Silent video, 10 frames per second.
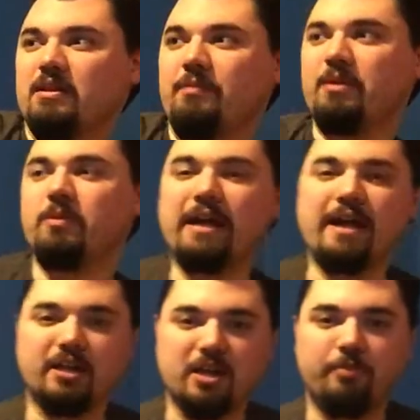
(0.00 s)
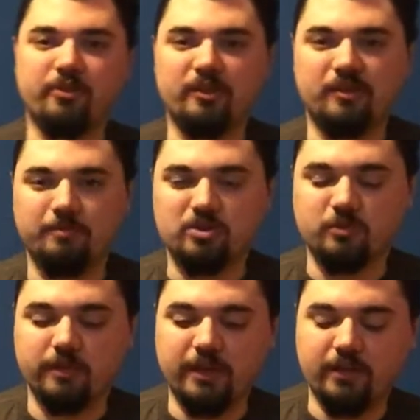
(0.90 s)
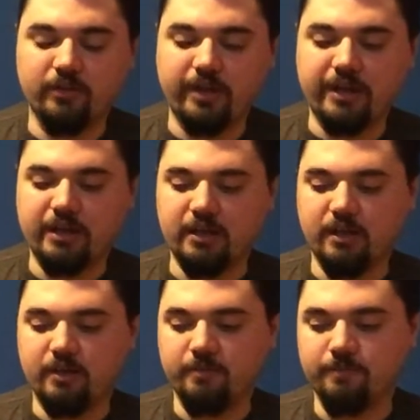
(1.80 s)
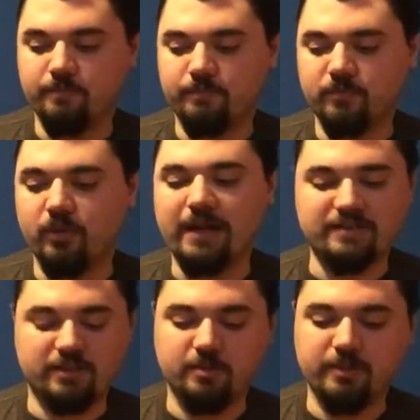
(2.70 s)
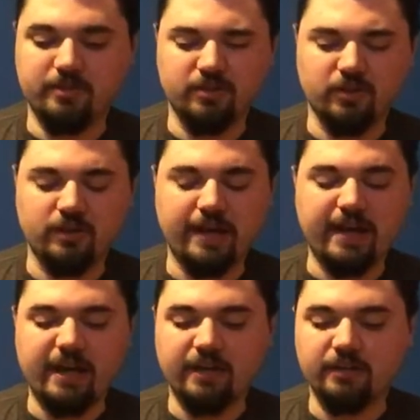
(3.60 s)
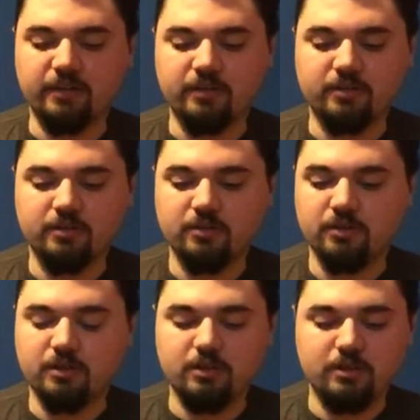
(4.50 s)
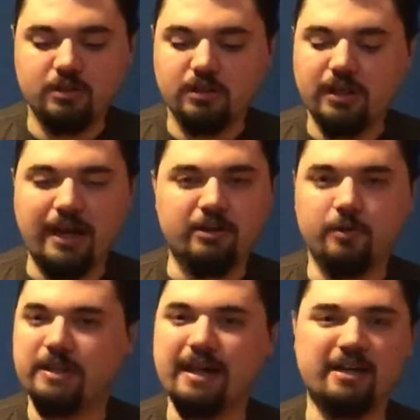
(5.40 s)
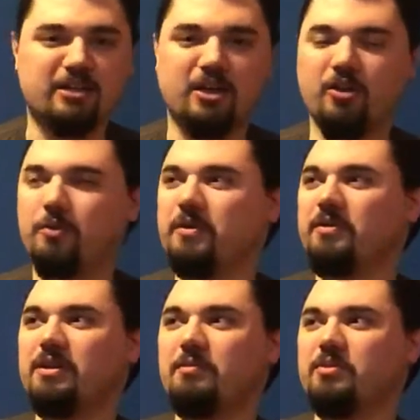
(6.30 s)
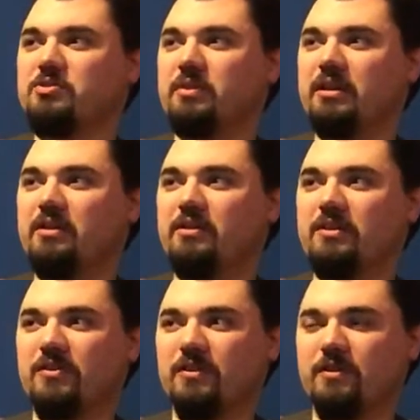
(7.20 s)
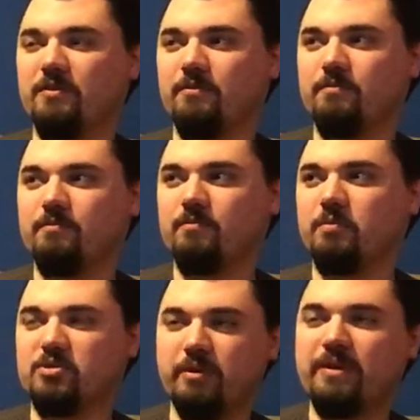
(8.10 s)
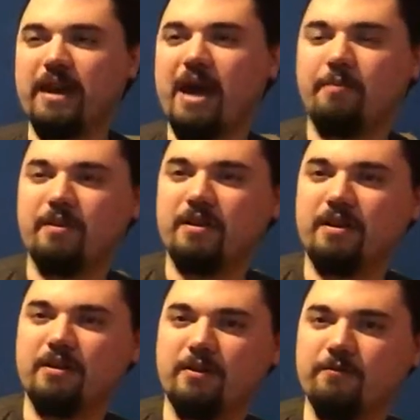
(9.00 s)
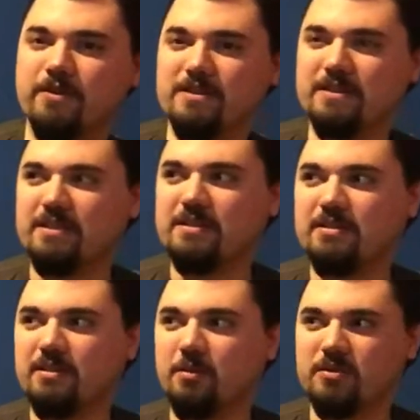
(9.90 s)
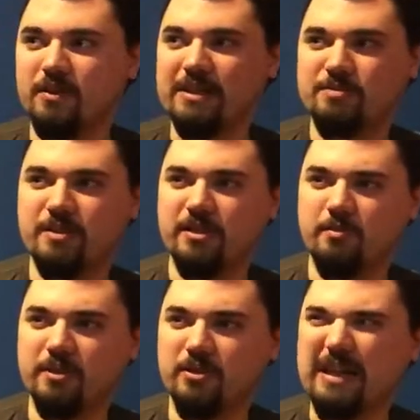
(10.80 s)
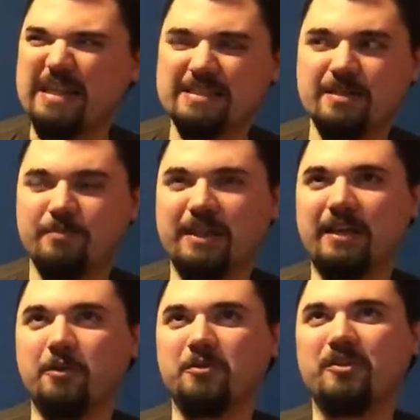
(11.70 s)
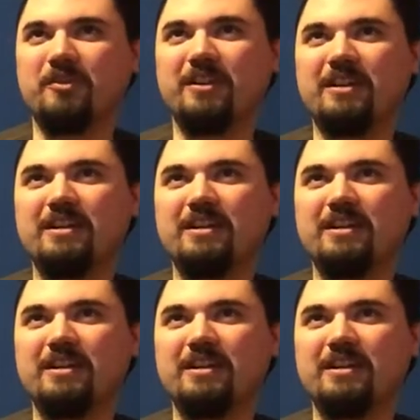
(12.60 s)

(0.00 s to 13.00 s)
I mean, we had a couple things in between, like um, The Last Airbender and I know he had another one in between this and the between the happening and the visit. There was The Last Airbender and something else.